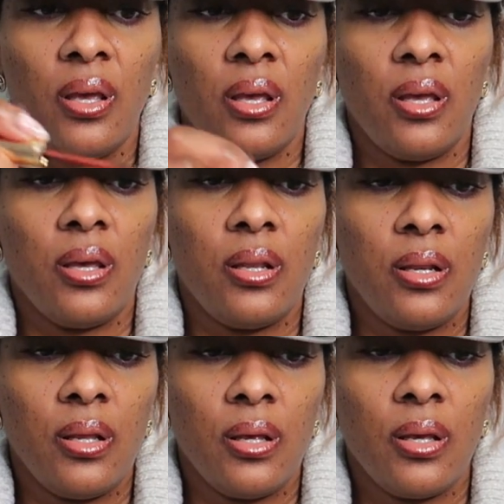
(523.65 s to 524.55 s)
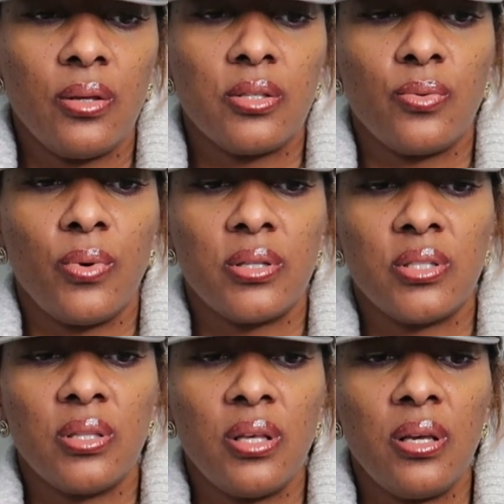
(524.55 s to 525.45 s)
And I
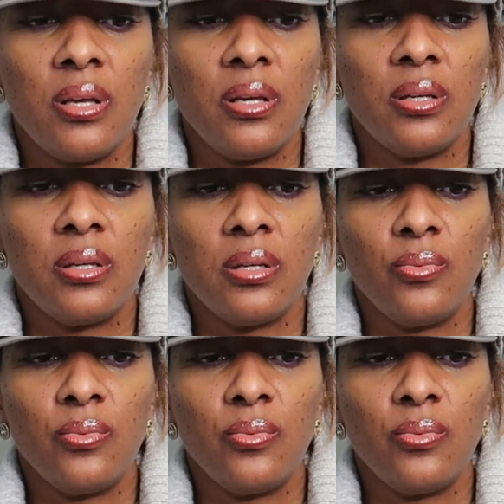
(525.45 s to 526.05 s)
swatched that